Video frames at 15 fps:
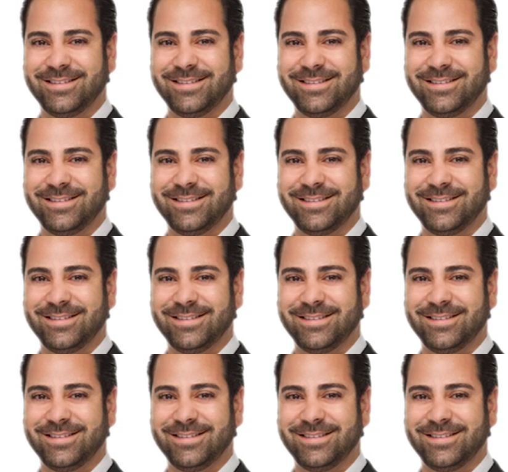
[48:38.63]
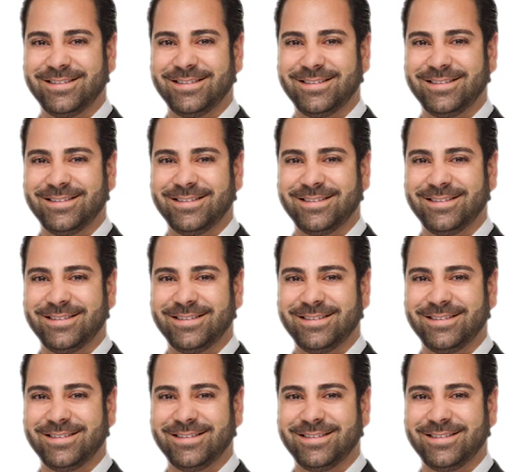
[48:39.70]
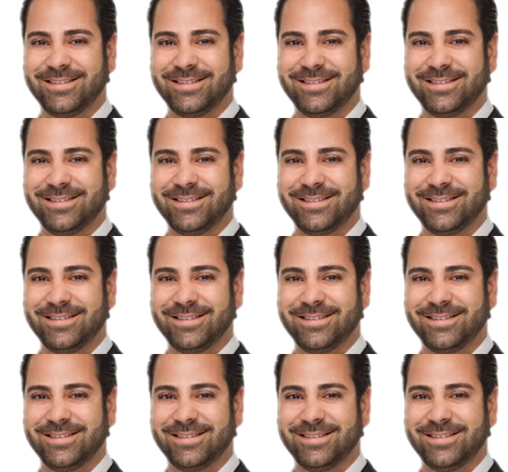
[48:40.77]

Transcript: The face doesn't move, so there is nothing to read.